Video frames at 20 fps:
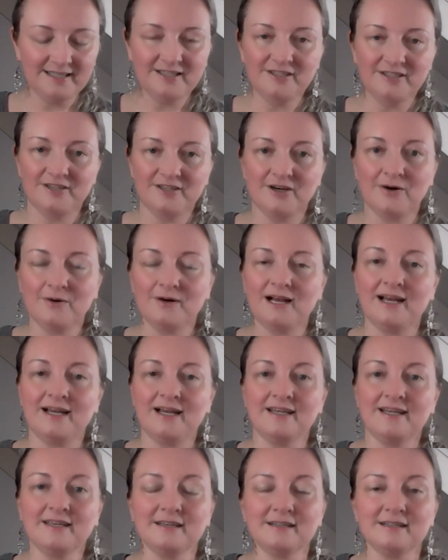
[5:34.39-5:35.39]
You know,
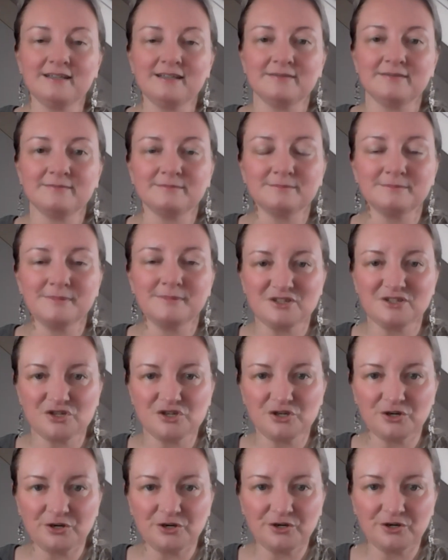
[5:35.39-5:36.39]
I made
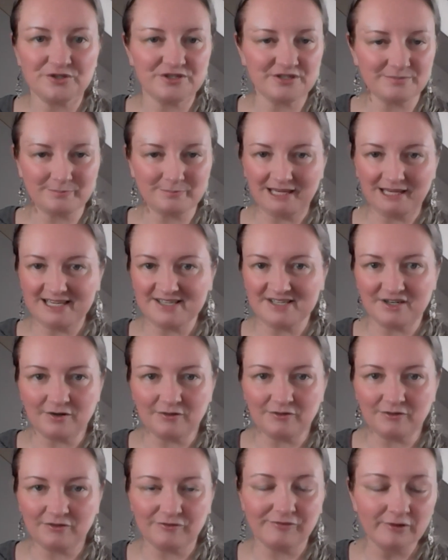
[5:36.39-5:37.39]
sure it's plastic
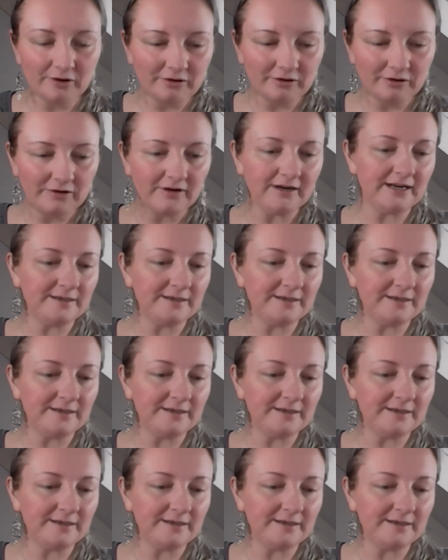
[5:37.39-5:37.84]
on the floor.